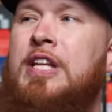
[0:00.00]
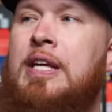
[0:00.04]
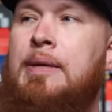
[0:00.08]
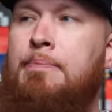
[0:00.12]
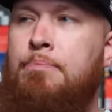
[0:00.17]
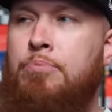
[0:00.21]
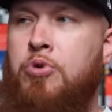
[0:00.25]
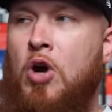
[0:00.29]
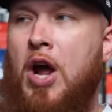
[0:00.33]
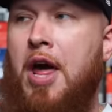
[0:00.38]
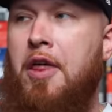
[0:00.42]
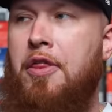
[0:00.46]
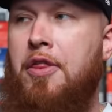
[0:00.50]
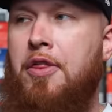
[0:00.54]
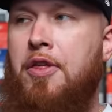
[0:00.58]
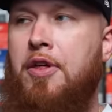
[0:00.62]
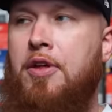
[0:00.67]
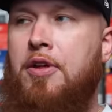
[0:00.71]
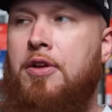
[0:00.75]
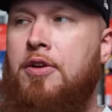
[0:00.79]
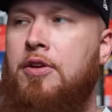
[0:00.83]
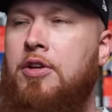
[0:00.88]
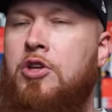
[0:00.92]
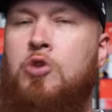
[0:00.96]
Deep breath.
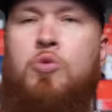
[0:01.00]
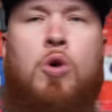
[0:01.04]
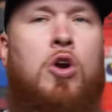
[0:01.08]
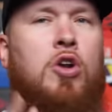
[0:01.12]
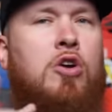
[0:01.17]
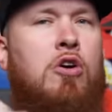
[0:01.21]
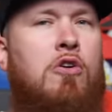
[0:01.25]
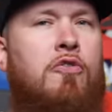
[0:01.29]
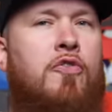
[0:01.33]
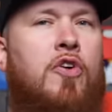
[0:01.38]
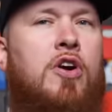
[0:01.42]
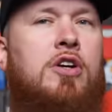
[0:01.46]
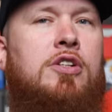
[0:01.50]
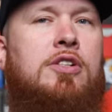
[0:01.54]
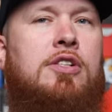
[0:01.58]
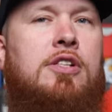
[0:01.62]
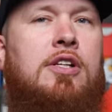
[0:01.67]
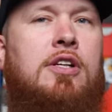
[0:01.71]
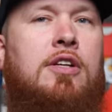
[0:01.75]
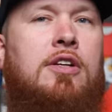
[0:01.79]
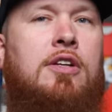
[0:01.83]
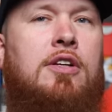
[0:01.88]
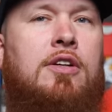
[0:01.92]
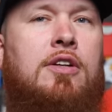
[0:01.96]
You want to go
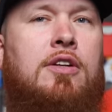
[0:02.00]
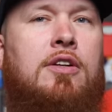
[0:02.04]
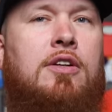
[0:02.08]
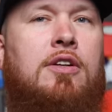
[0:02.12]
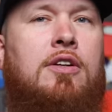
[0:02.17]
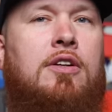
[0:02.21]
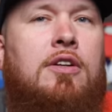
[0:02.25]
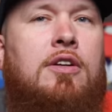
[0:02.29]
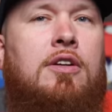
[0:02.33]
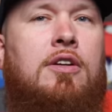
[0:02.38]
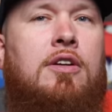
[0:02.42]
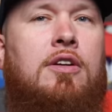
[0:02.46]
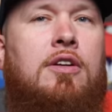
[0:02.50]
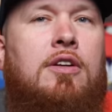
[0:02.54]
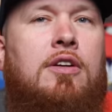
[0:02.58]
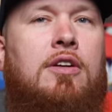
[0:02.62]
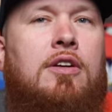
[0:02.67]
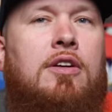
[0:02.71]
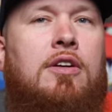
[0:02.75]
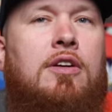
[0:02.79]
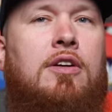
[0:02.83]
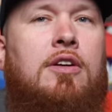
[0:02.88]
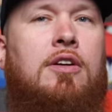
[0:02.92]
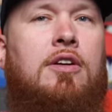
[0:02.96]
first?
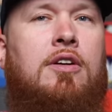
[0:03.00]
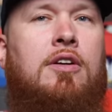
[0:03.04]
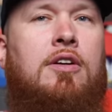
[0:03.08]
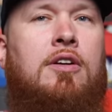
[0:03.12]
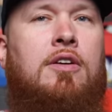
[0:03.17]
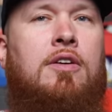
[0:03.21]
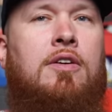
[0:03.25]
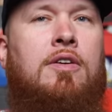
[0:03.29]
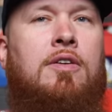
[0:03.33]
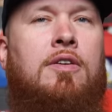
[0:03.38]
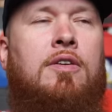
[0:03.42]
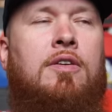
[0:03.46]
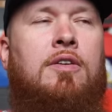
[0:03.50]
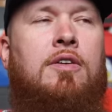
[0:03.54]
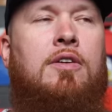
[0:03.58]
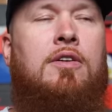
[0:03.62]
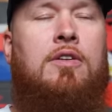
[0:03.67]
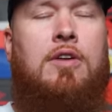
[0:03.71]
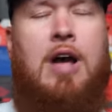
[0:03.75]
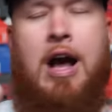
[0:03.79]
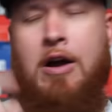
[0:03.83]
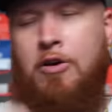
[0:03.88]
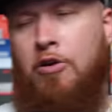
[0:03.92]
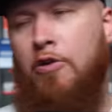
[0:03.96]
Sure.
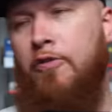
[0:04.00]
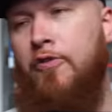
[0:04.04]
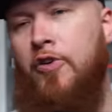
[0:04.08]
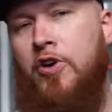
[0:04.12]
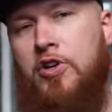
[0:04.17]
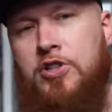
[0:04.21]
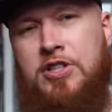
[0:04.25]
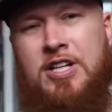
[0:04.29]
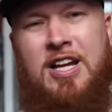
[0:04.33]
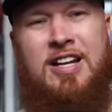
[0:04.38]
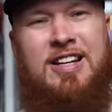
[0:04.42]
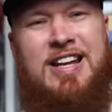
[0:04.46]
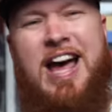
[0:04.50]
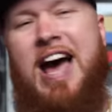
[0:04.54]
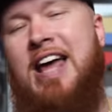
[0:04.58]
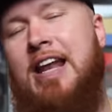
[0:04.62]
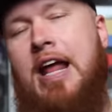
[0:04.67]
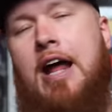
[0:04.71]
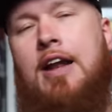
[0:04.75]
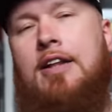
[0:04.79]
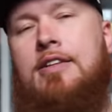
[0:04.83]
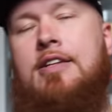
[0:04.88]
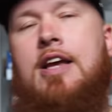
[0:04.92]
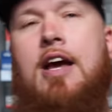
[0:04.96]
I'll go first. Nine
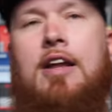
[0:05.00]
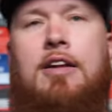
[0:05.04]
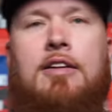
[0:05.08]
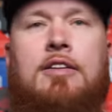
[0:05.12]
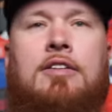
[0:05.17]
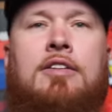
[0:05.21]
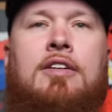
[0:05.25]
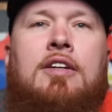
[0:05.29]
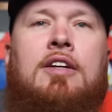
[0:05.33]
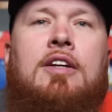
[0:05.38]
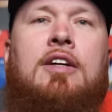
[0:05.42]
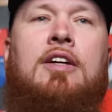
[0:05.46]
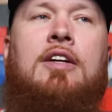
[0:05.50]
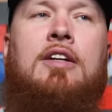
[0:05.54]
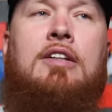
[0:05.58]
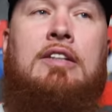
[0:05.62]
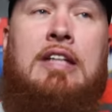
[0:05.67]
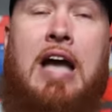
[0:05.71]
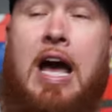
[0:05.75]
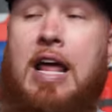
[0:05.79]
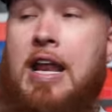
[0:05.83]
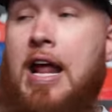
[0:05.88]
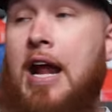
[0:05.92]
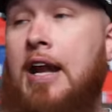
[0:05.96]
out of 10.
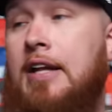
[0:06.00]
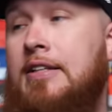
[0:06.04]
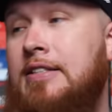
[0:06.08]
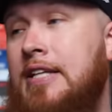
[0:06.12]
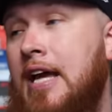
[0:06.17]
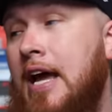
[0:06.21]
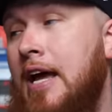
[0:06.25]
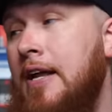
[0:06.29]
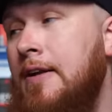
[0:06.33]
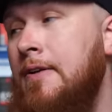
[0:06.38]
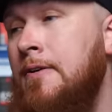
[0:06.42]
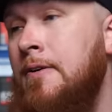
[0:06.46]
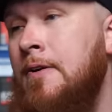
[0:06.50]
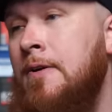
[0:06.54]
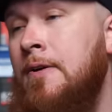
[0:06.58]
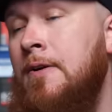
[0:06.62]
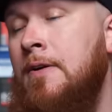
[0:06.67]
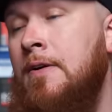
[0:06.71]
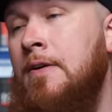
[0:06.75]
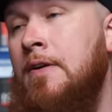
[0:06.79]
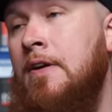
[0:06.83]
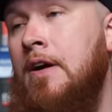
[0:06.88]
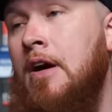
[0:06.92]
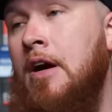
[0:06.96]
Nine out of 10.
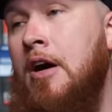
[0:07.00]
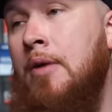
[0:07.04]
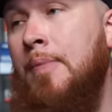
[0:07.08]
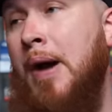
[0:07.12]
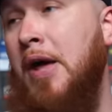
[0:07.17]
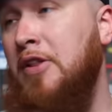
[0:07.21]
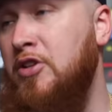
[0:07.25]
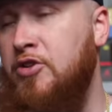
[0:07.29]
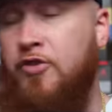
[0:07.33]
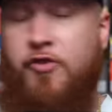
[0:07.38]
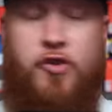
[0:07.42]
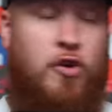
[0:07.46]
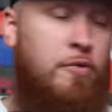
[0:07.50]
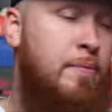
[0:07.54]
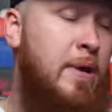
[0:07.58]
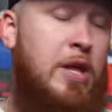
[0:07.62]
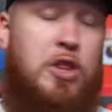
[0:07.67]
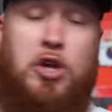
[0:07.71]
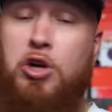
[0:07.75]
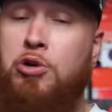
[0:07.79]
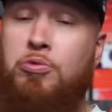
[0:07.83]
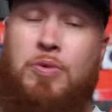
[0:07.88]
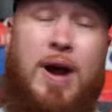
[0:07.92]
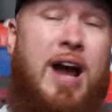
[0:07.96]
Um, I, for me,
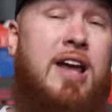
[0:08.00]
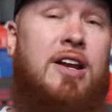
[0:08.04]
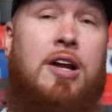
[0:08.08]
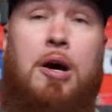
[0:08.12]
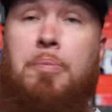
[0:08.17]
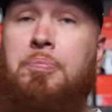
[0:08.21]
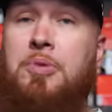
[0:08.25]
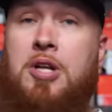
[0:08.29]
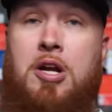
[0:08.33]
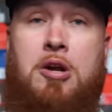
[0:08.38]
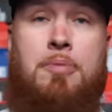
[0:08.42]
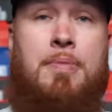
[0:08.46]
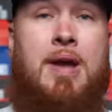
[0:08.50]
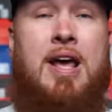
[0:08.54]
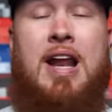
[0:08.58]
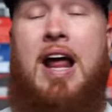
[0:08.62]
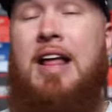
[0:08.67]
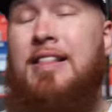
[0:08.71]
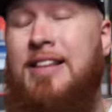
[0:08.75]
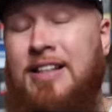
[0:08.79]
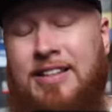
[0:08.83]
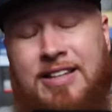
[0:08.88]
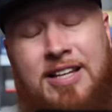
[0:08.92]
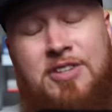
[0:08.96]
they're right up there, man.
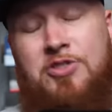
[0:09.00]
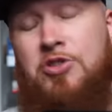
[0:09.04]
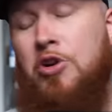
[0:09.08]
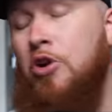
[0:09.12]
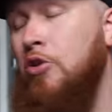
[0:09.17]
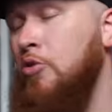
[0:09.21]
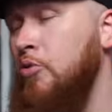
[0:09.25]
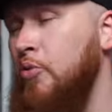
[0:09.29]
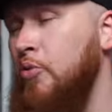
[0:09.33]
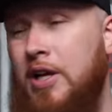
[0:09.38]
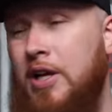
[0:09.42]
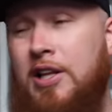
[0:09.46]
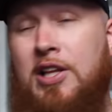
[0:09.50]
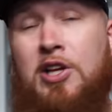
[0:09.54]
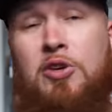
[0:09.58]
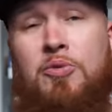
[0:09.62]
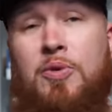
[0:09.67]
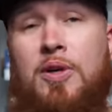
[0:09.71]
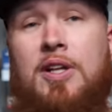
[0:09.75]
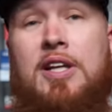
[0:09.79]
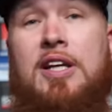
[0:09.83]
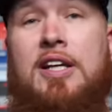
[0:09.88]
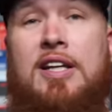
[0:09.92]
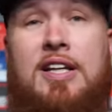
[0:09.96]
I think these are really,
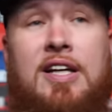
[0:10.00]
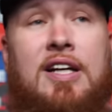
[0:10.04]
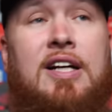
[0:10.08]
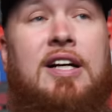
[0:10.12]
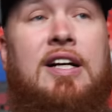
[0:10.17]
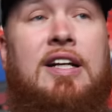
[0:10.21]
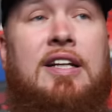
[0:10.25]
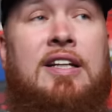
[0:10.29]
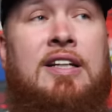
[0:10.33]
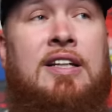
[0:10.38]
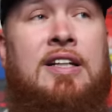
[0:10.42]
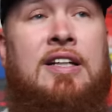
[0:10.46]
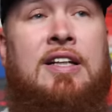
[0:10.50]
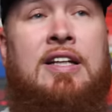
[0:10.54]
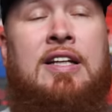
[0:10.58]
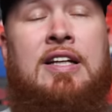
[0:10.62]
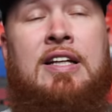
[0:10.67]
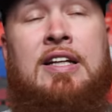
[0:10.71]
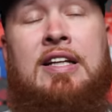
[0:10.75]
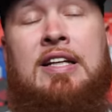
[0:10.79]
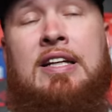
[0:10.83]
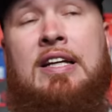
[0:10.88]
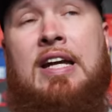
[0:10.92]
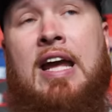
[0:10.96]
really good.
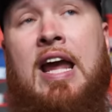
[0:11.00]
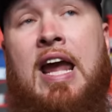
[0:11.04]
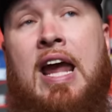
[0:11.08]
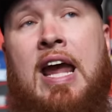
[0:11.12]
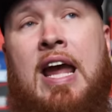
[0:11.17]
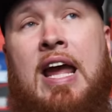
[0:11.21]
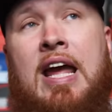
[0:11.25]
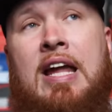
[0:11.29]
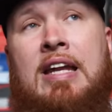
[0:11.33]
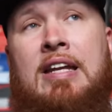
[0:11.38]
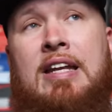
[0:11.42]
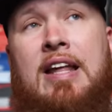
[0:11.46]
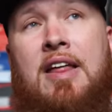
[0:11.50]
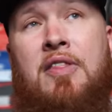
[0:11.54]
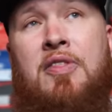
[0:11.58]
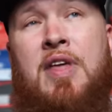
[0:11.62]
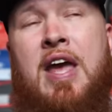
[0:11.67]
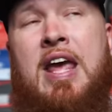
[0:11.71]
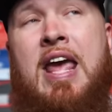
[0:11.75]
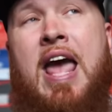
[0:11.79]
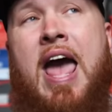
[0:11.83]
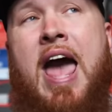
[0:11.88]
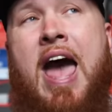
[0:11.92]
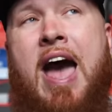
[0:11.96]
And
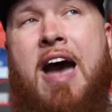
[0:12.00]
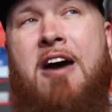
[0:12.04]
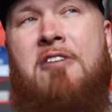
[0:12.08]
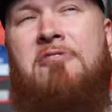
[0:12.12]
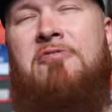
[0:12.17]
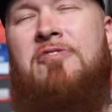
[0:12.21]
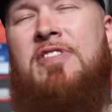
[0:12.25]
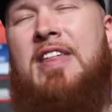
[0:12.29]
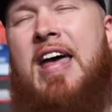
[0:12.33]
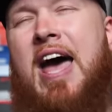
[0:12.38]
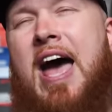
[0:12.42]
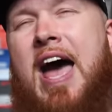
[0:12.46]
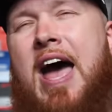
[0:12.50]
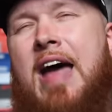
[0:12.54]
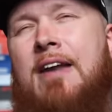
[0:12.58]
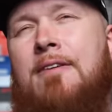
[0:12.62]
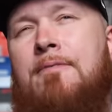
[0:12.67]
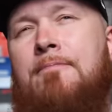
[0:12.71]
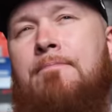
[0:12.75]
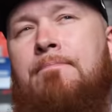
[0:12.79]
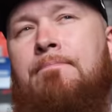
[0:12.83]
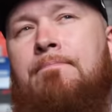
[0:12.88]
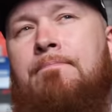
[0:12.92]
they have that,